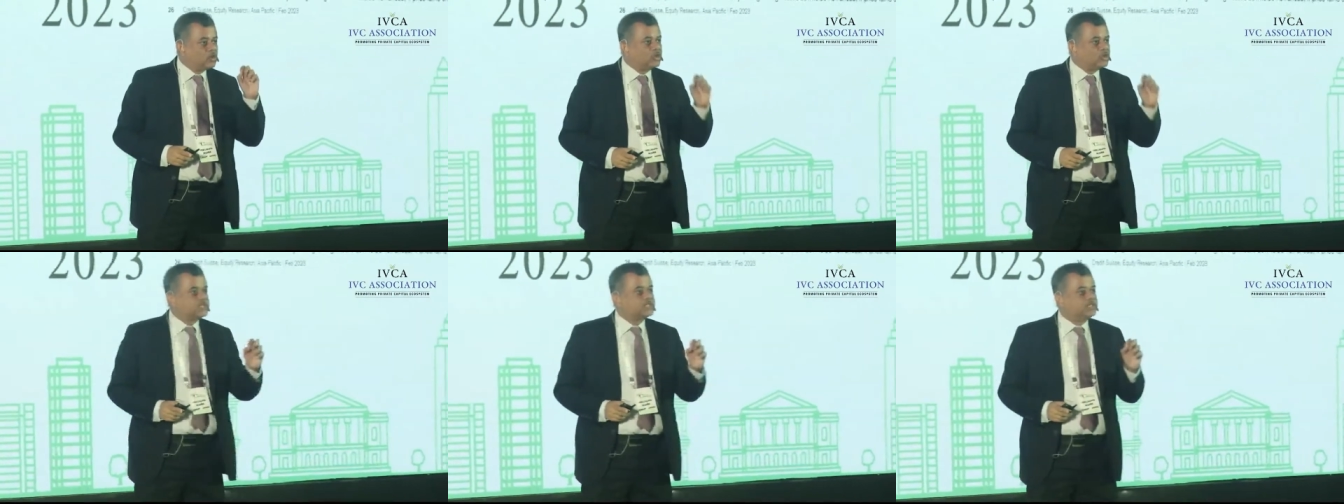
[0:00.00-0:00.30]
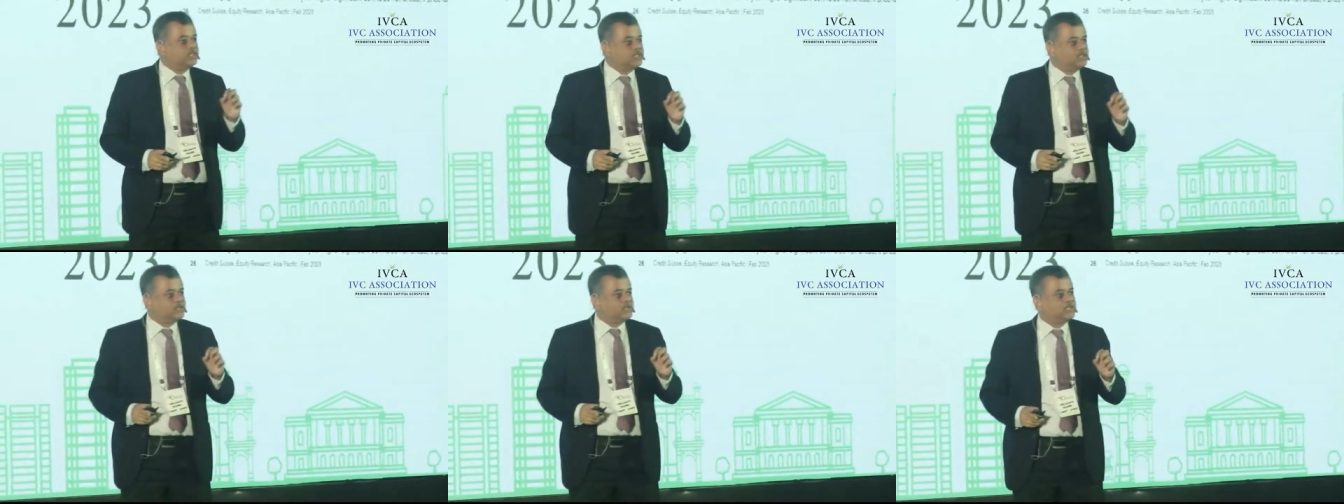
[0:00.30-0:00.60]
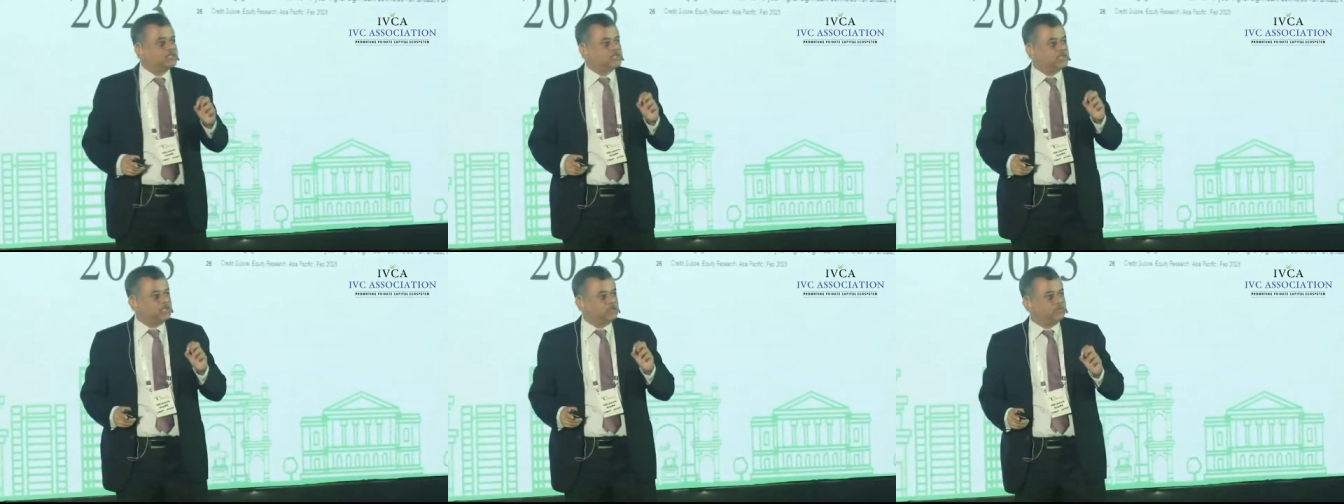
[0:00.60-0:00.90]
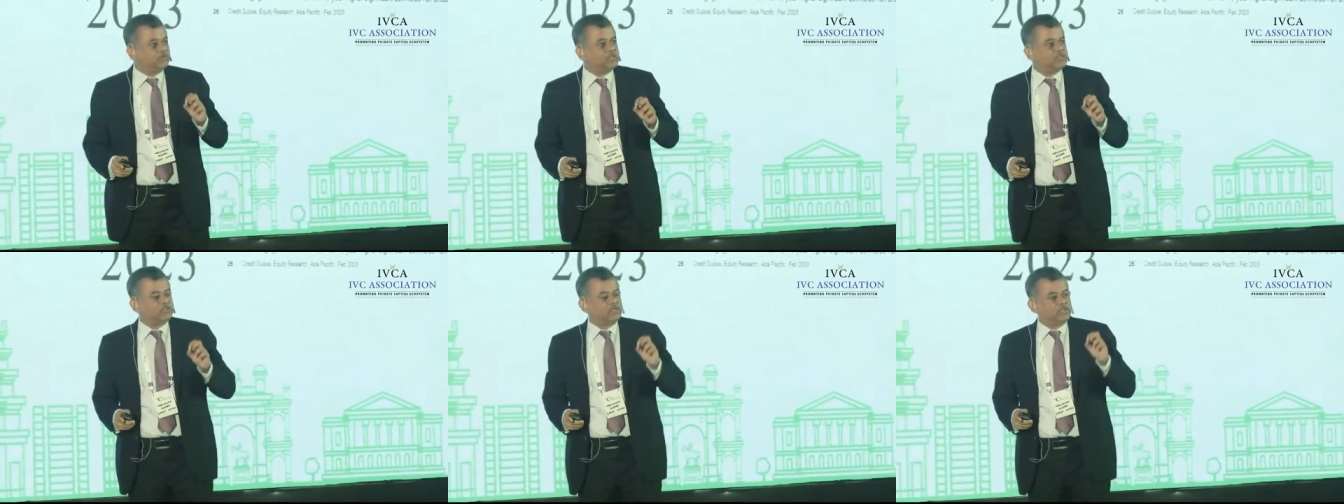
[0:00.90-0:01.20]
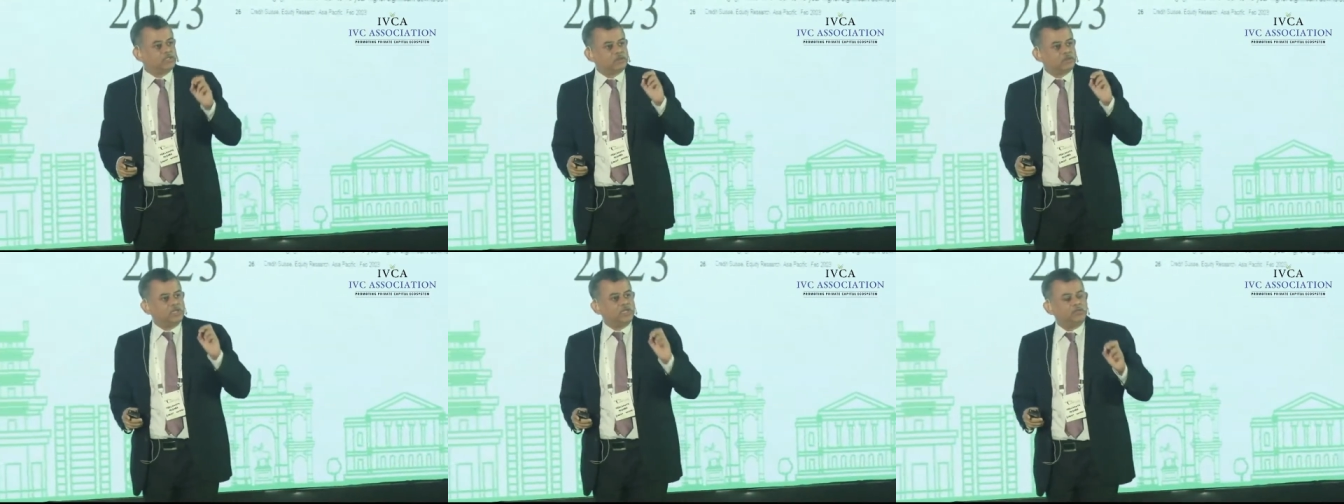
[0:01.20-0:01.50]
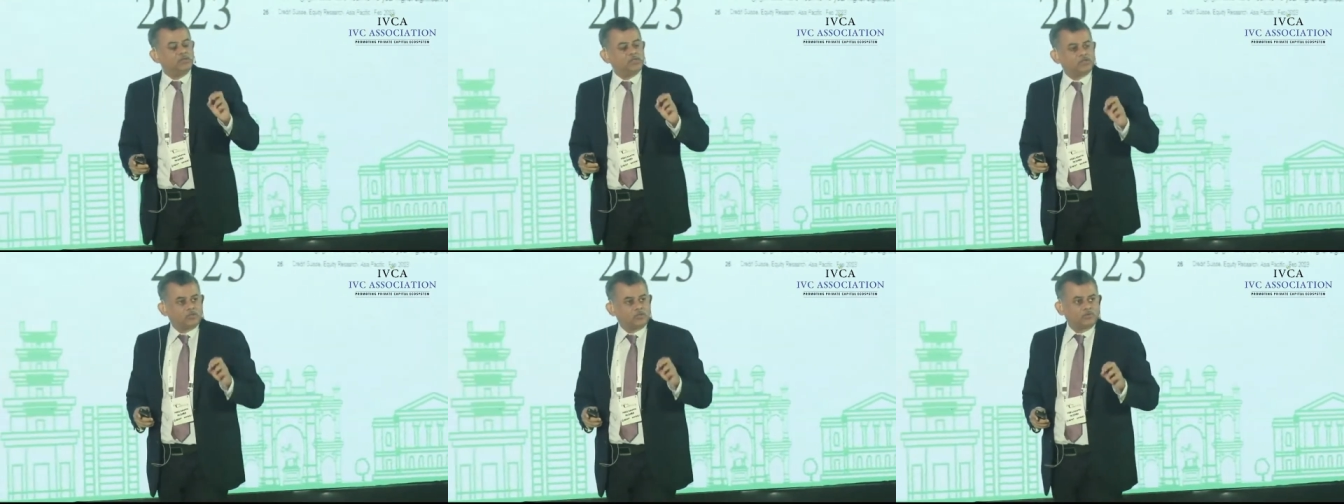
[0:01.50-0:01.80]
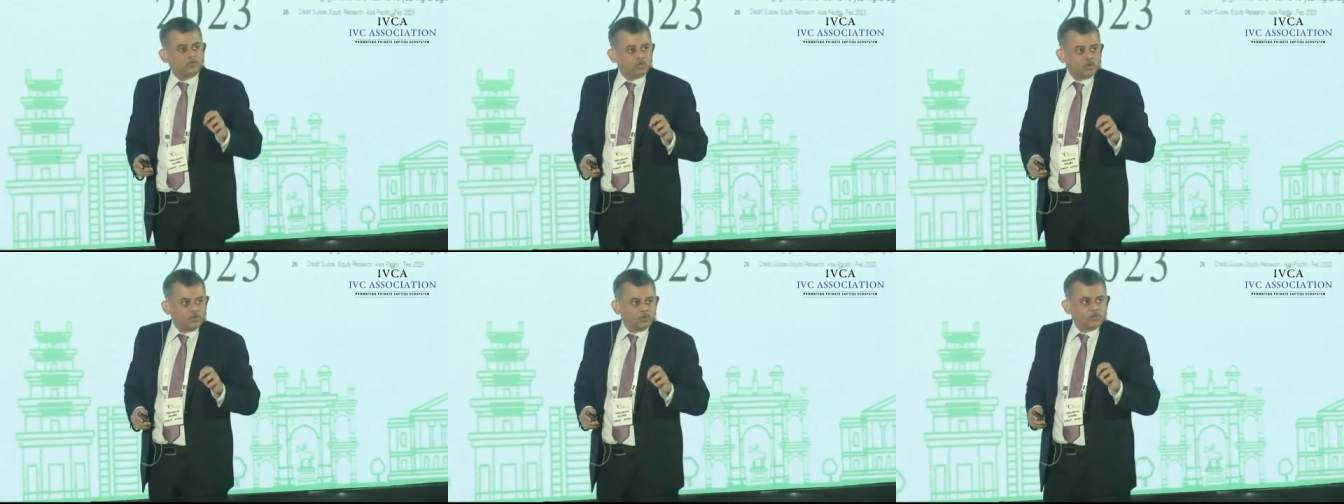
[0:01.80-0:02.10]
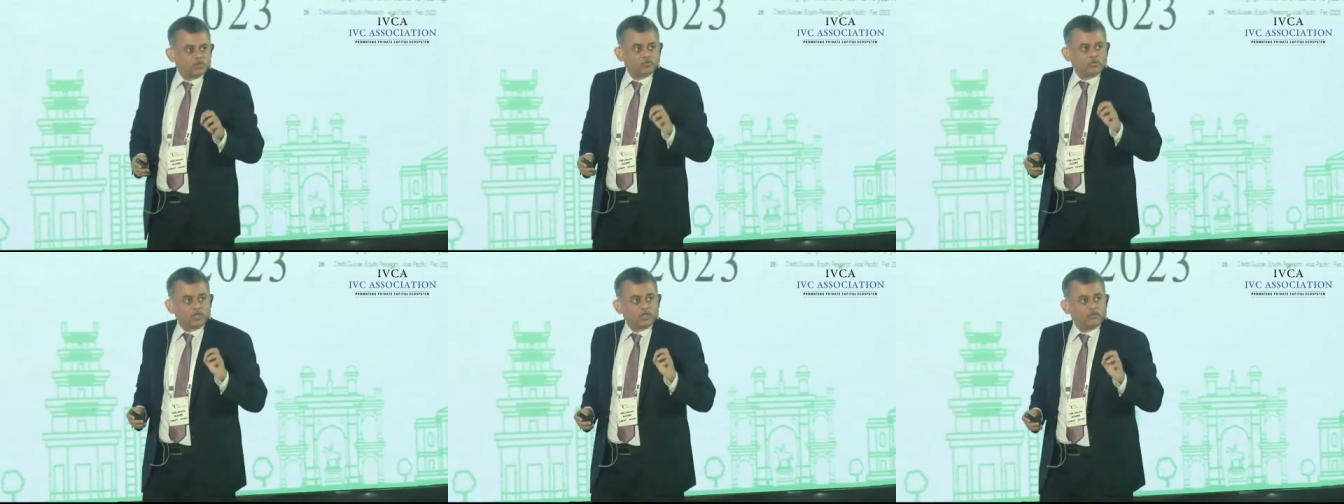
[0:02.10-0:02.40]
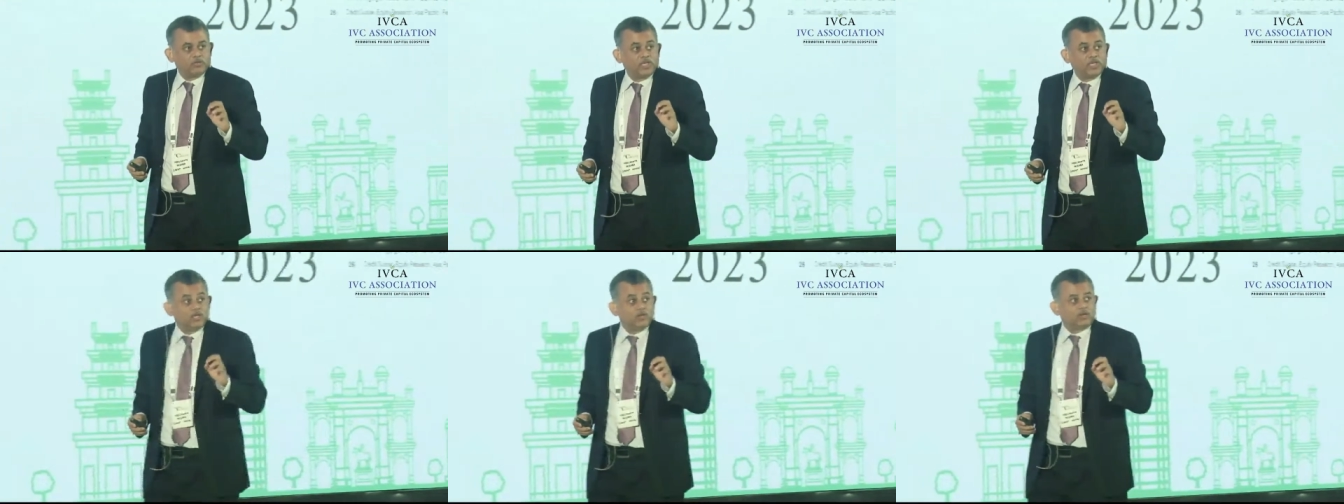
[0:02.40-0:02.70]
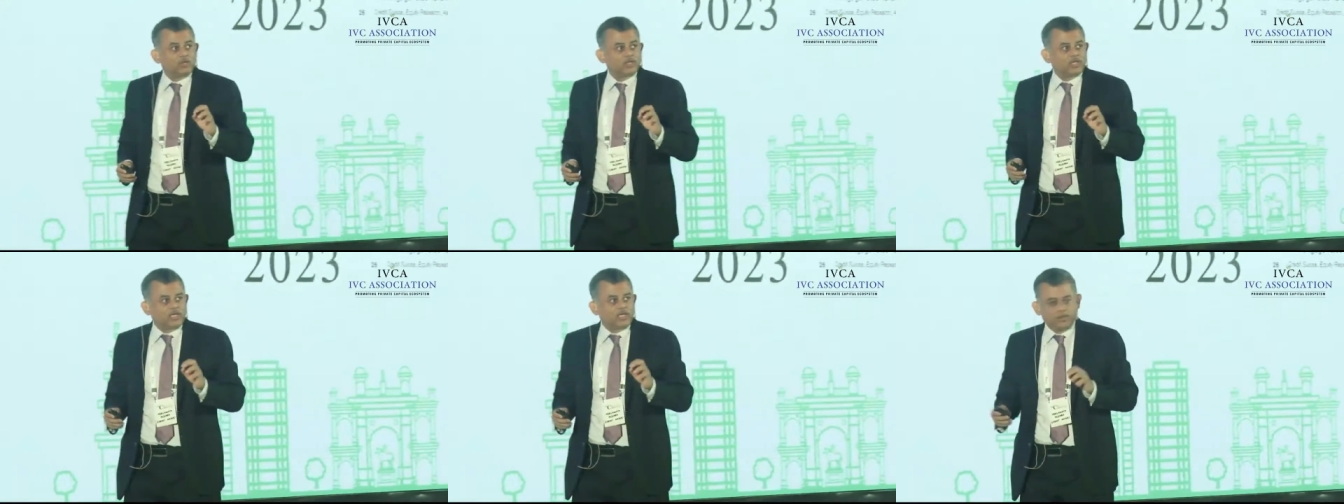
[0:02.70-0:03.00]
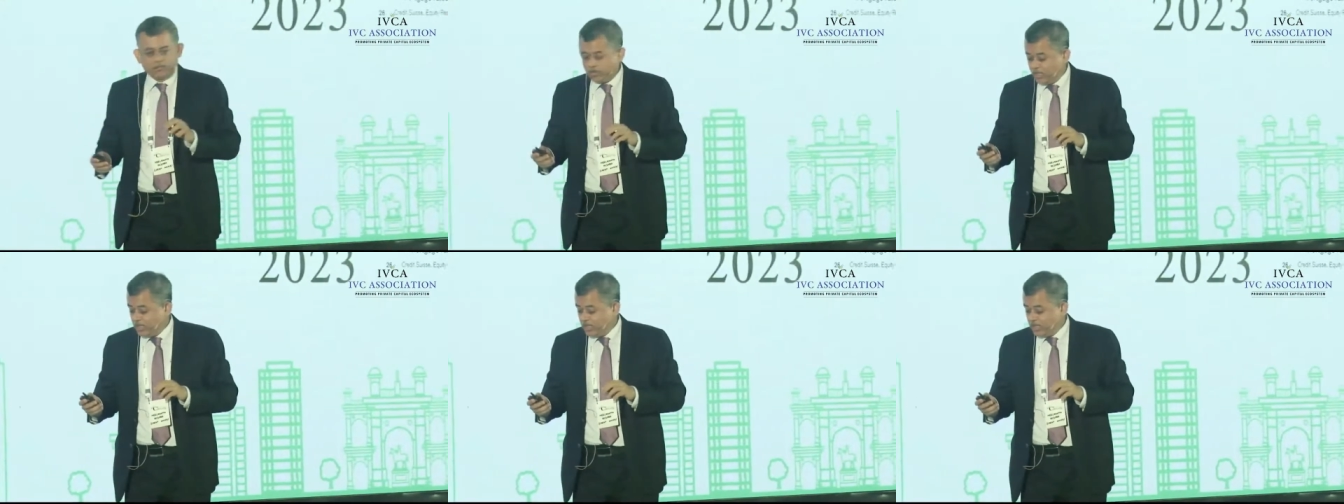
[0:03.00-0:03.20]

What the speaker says: You see the right-hand side chart. Real estate prices